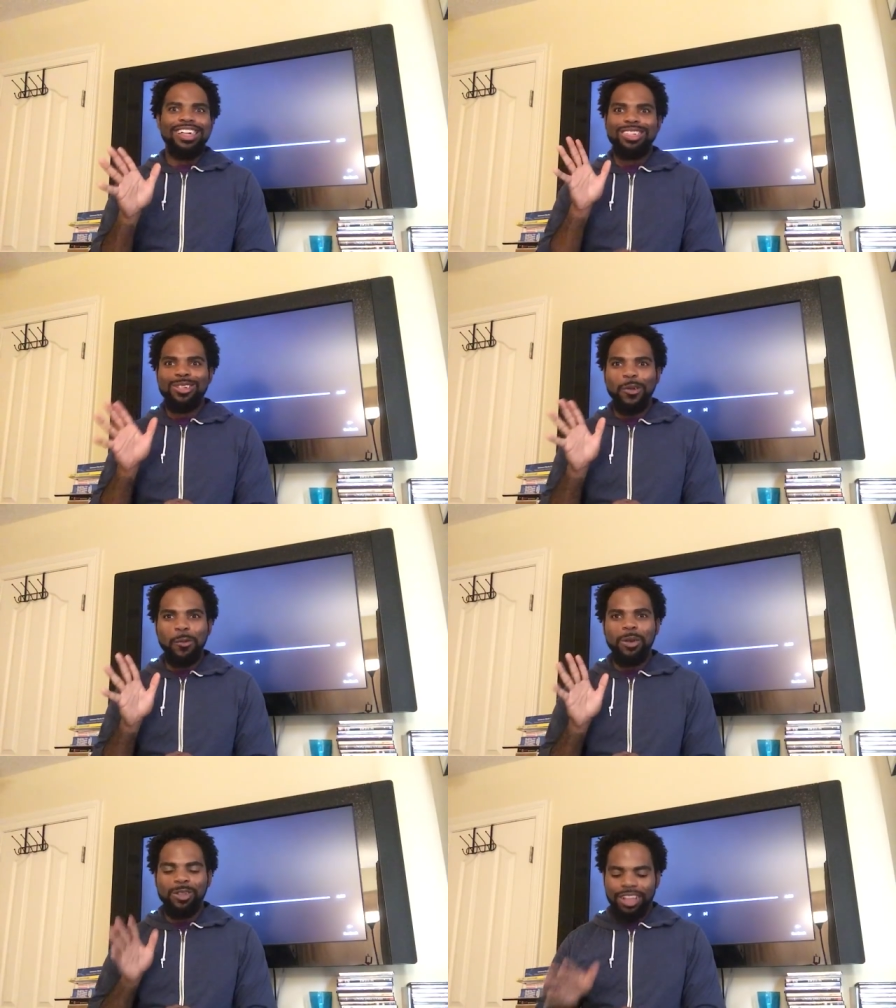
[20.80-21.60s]
soon.
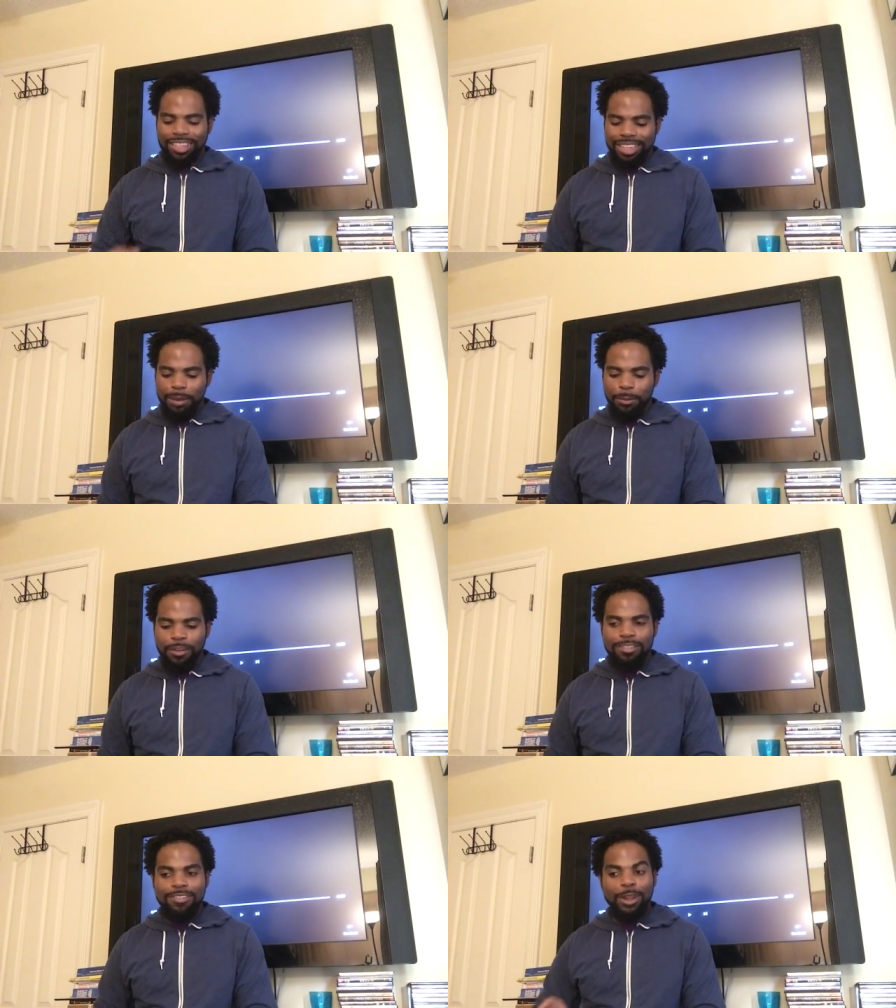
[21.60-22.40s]
We're gonna do like a
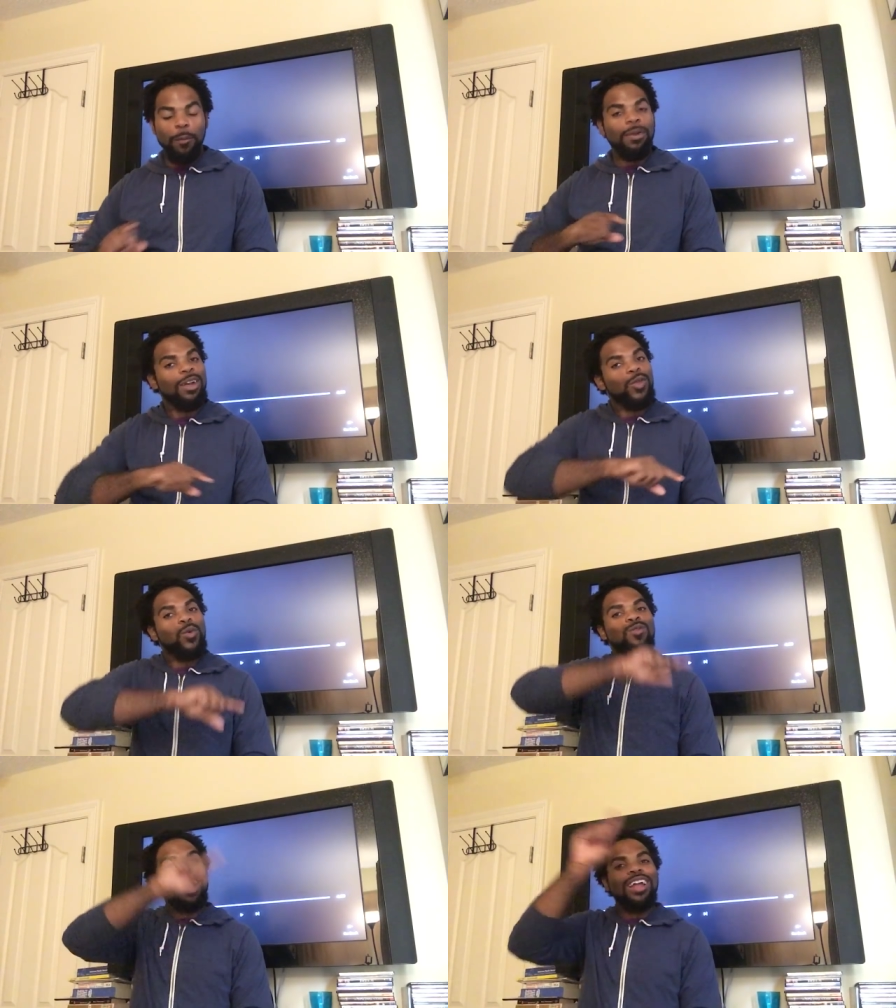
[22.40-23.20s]
celebration video because
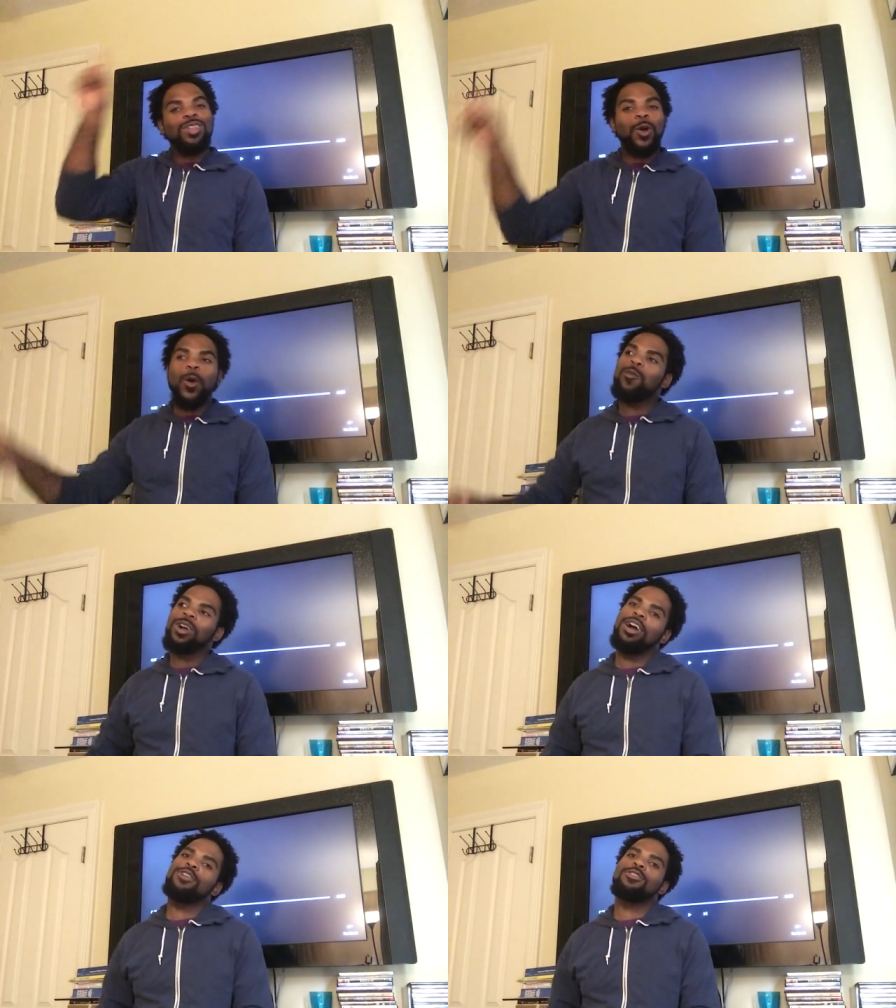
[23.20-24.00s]
we've gotten
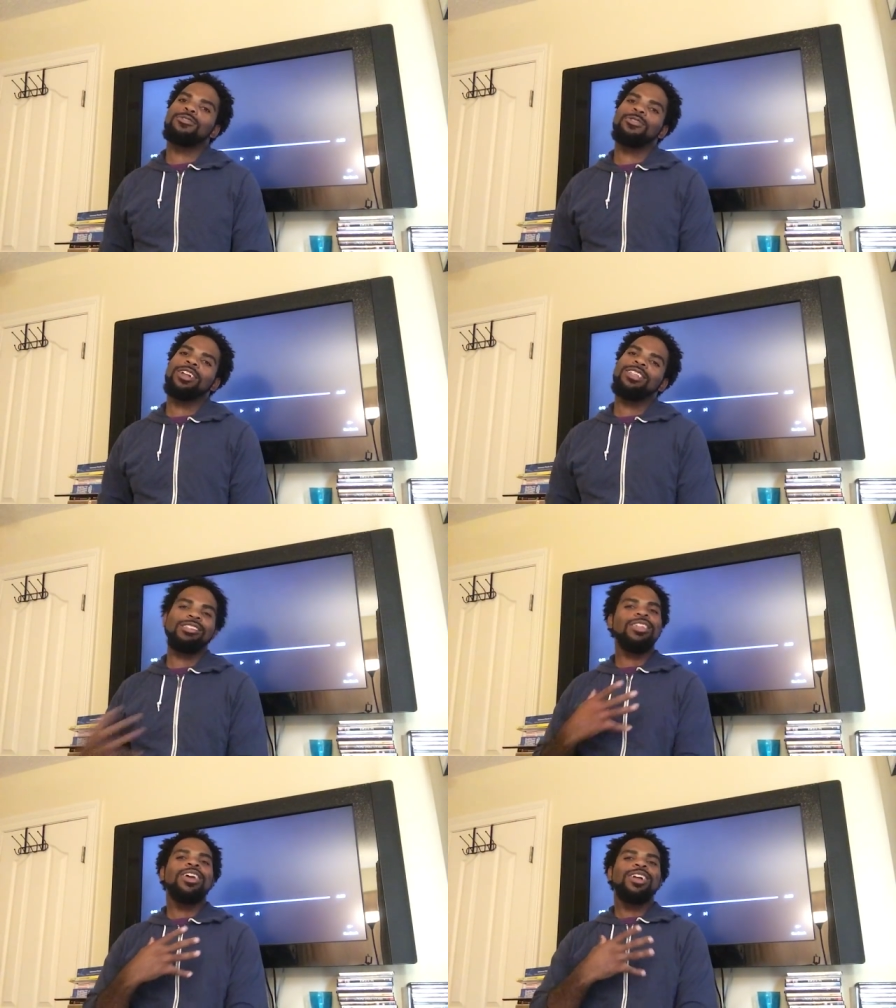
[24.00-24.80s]
over 100
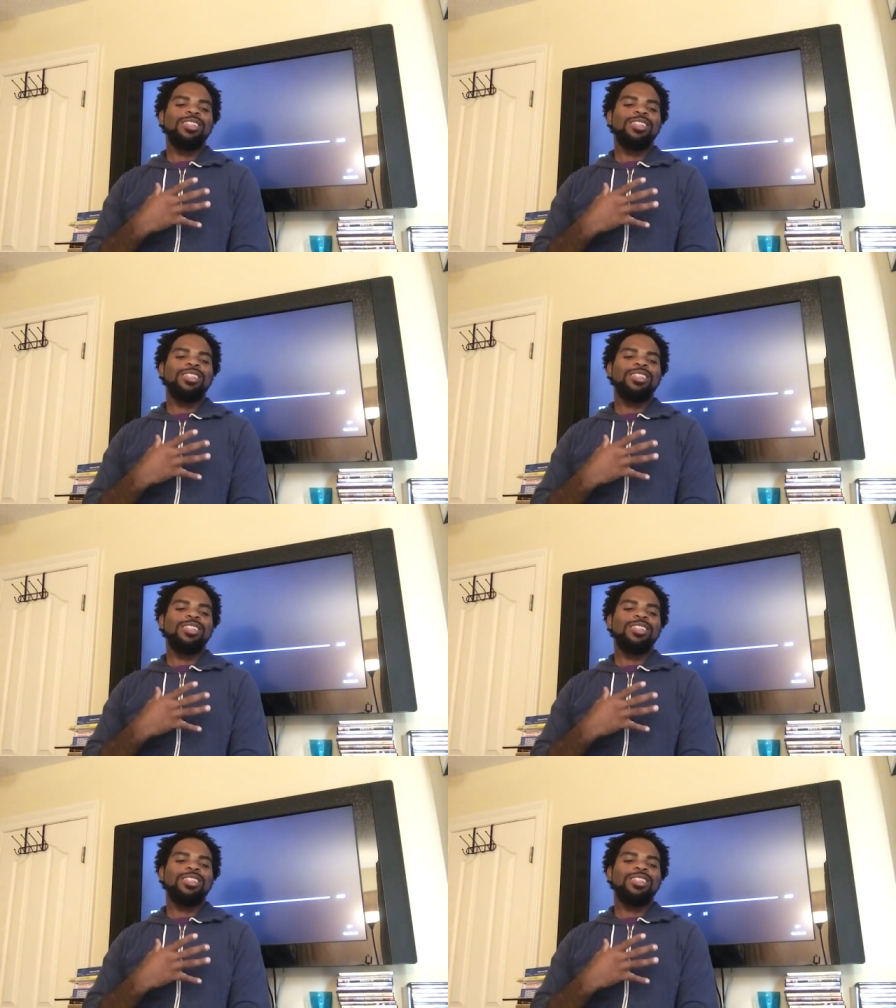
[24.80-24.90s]
friends